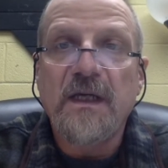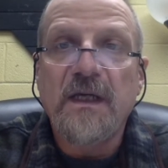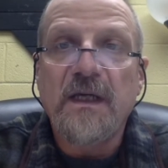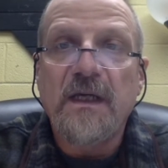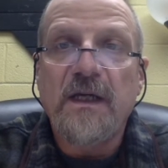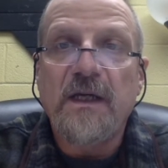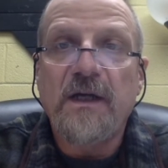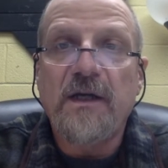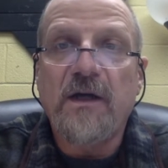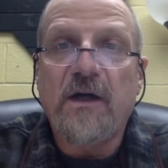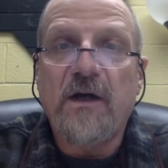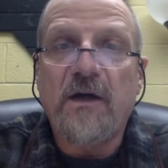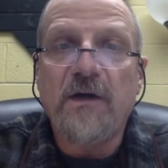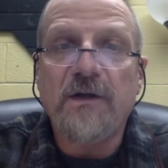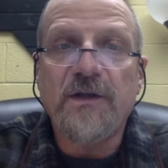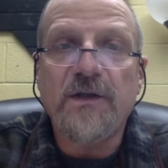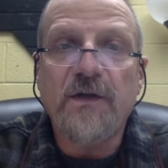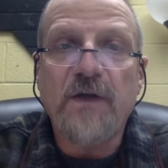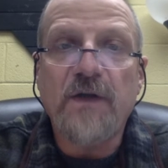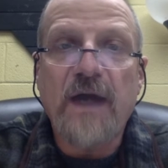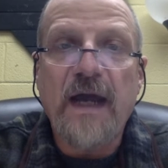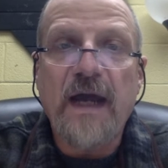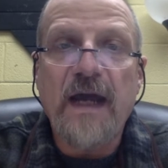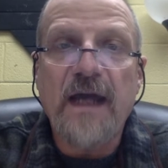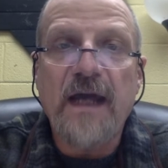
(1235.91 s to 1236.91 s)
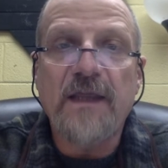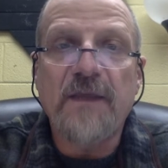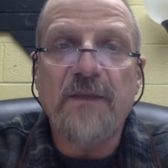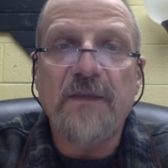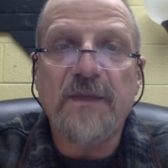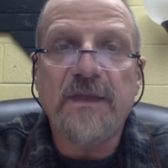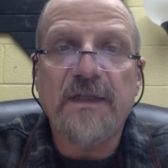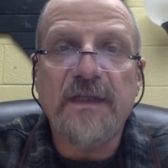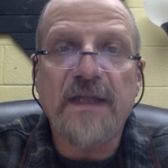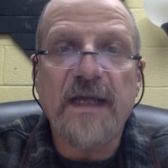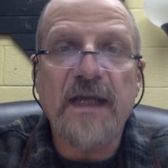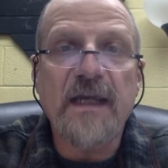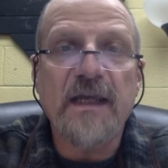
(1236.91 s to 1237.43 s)
He also had the
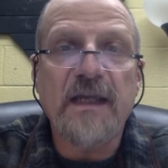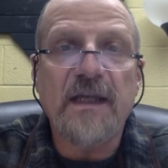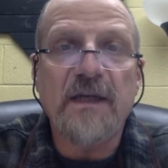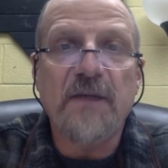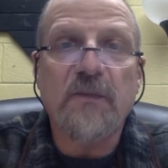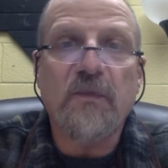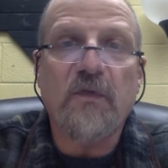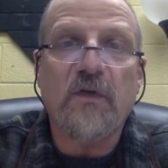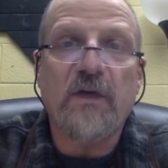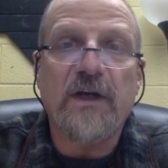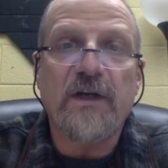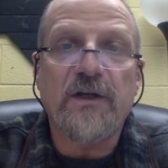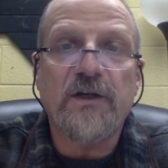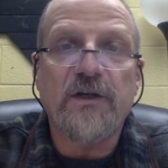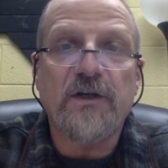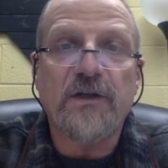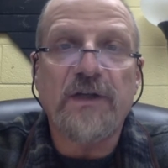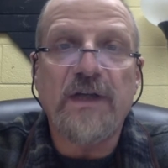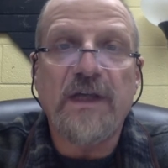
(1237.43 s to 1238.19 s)
mistaken impression